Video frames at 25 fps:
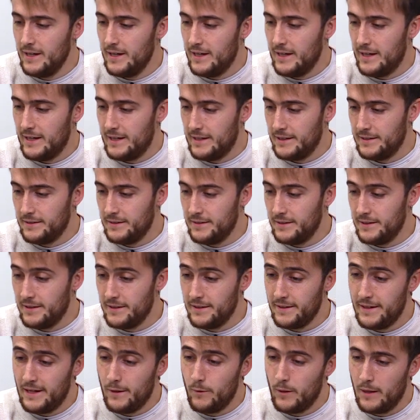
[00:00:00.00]

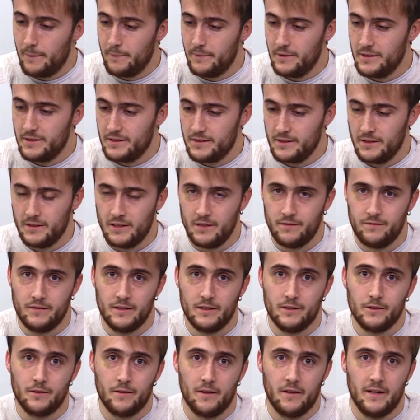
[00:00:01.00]
And now I'm the
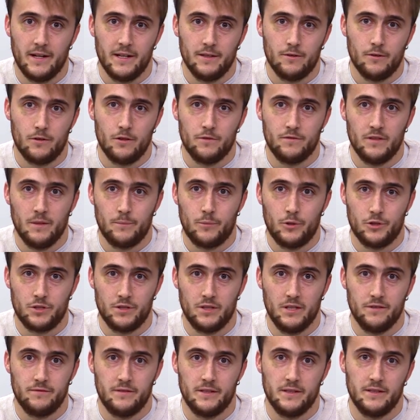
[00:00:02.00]
scientific coordinator of the
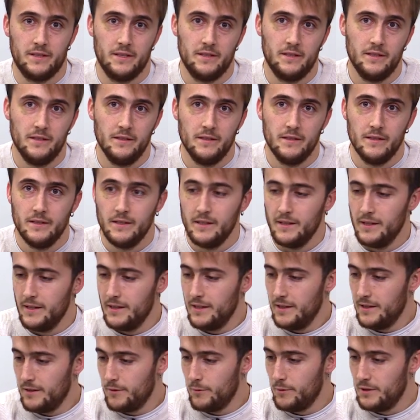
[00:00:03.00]
project Nefertiti,
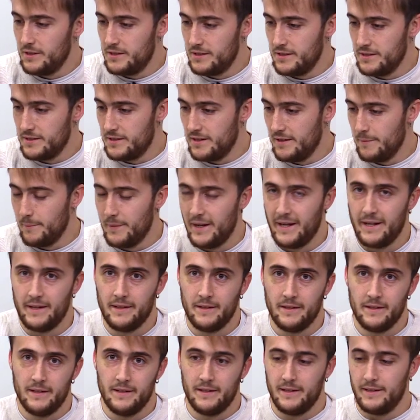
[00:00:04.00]
which is the
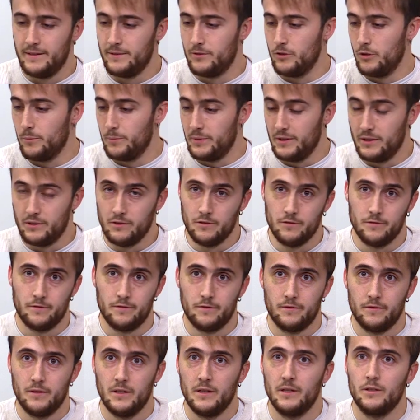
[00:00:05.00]
main topic of
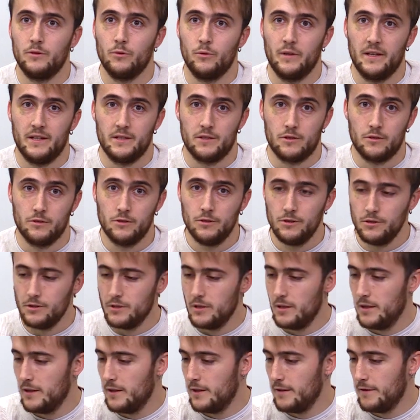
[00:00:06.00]
today's course.
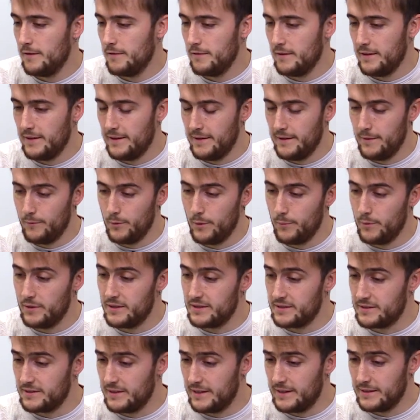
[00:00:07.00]
We will
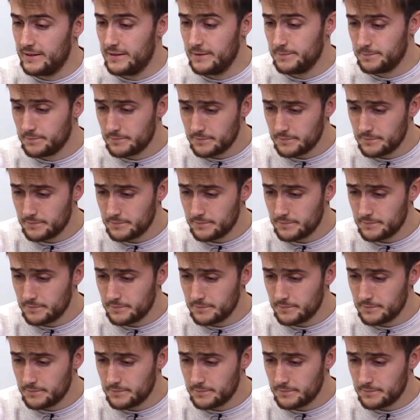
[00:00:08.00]
start